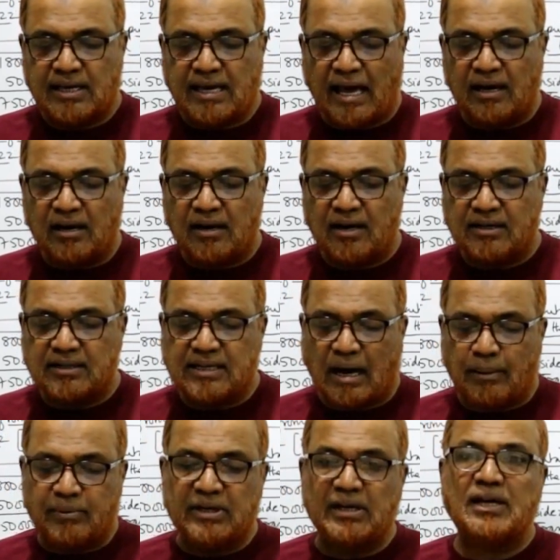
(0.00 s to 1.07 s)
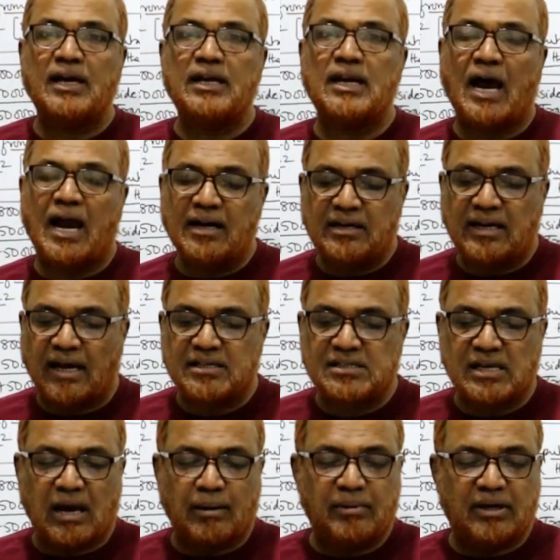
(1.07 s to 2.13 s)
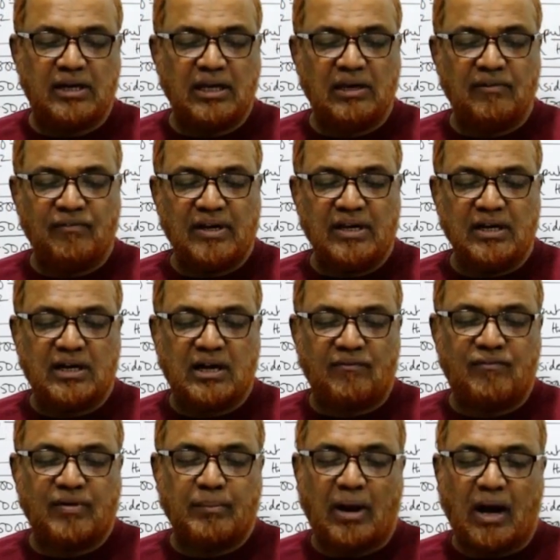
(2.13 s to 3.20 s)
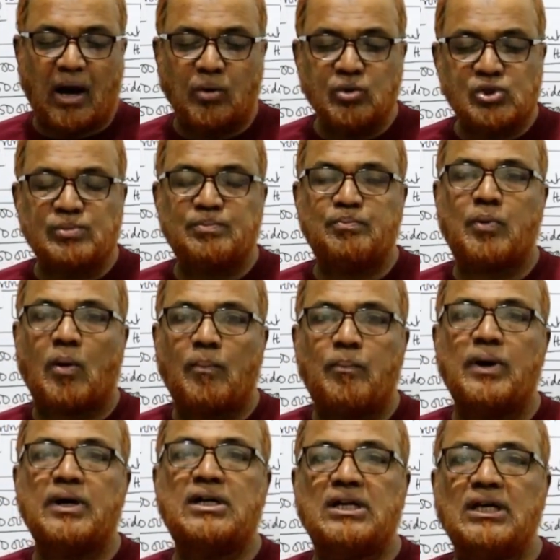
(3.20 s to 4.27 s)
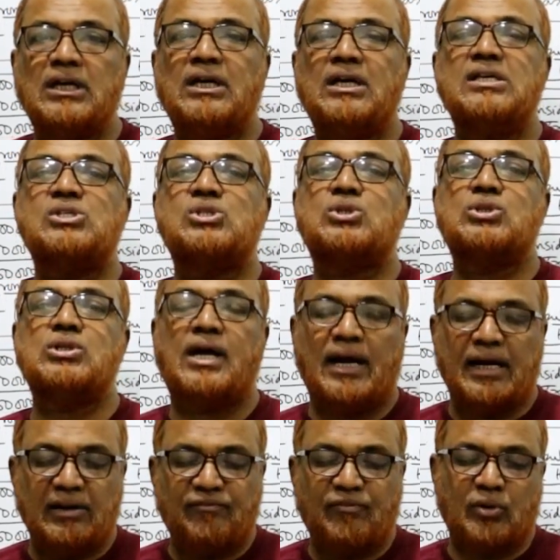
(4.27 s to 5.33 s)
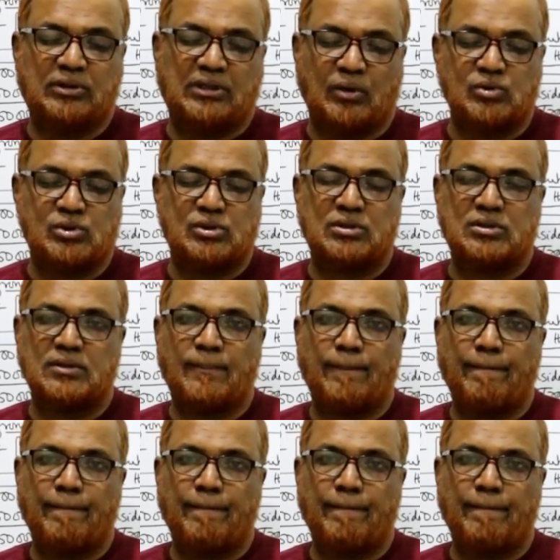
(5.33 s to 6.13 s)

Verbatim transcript: Calculate capital gain and tax liability if income from house property is 84,000.